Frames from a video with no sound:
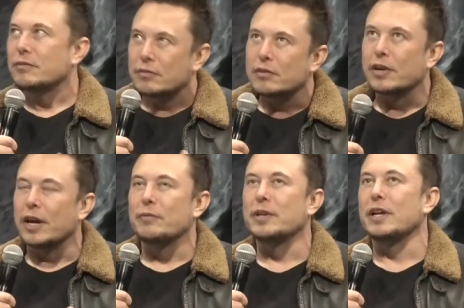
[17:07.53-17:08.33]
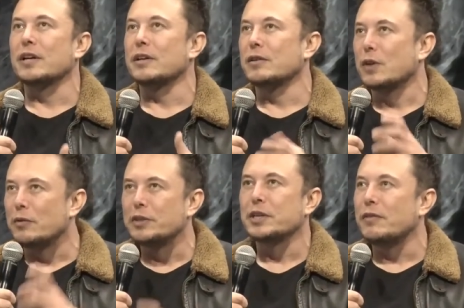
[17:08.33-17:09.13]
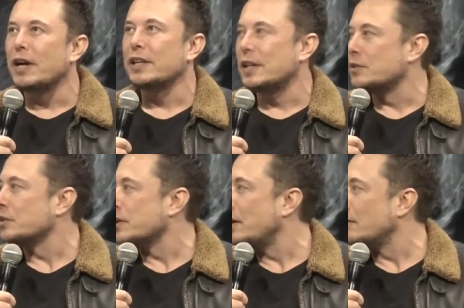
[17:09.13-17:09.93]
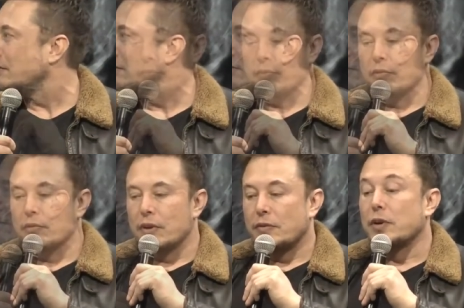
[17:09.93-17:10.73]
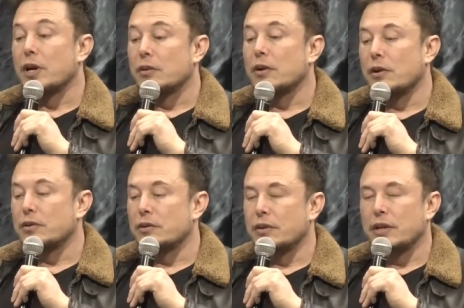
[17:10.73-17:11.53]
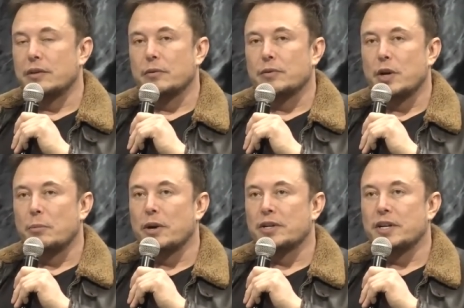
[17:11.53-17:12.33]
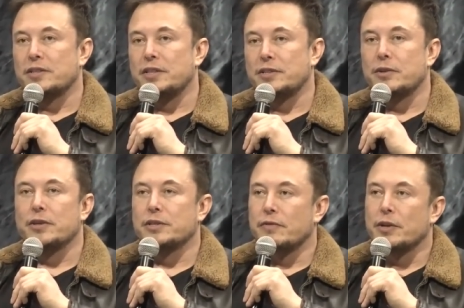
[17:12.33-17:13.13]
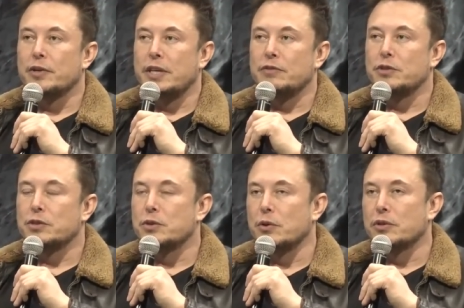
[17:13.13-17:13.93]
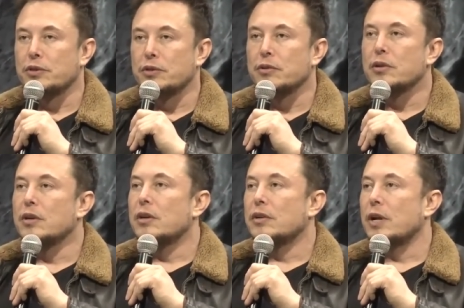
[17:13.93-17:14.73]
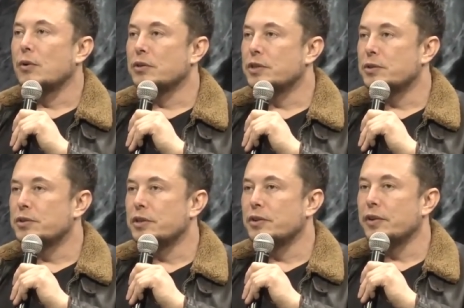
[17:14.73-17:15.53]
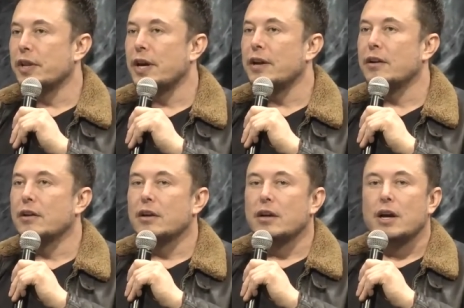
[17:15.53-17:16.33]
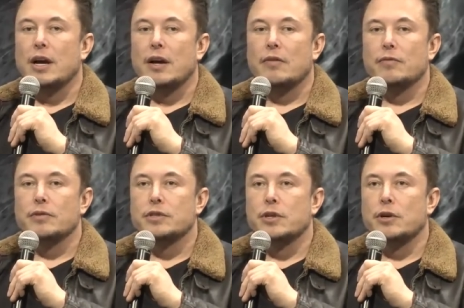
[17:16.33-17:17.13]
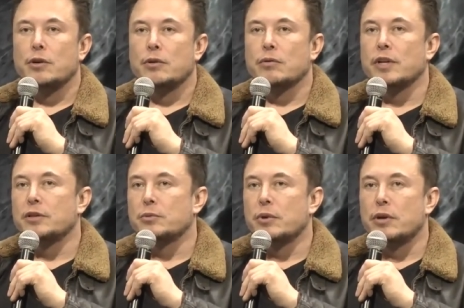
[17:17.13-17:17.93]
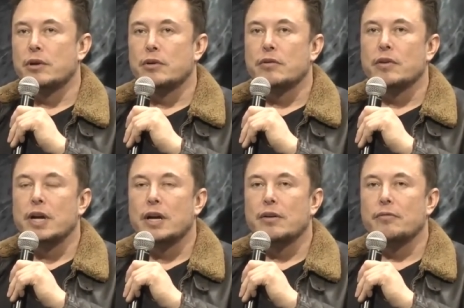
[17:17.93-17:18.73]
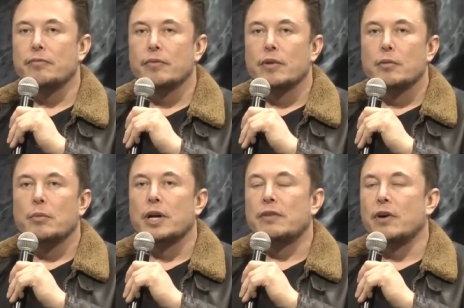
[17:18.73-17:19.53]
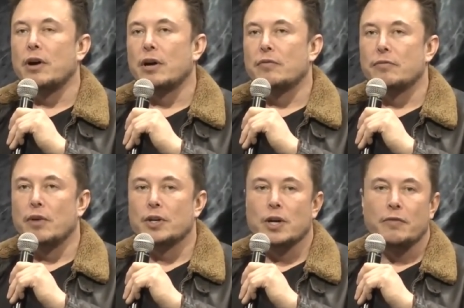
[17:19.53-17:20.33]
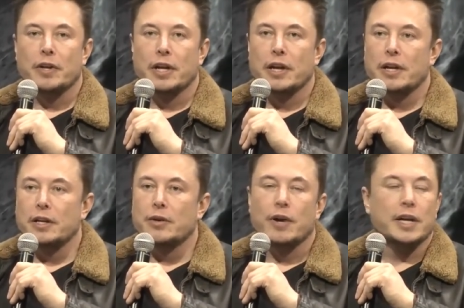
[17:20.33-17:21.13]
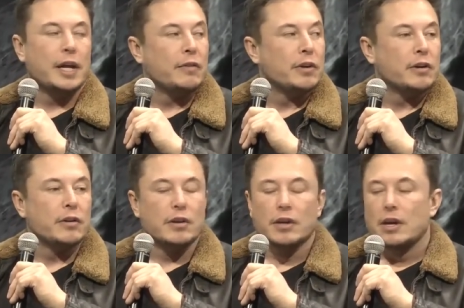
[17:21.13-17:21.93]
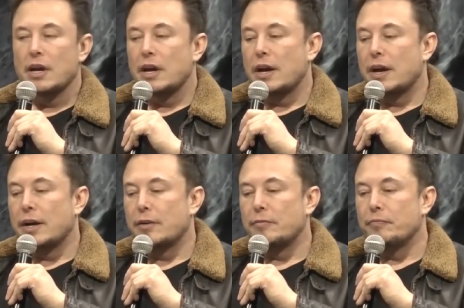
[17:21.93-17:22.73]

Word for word: Okay, but like nobody's going to buy the electric Scion. If you're going to go and eh, try to productize T0, there's some other teams you should talk to that are also interested in doing that. Um, so that's where um, Martin Eberhard, Mark Tarpenning, and Ian Wright came in. Um,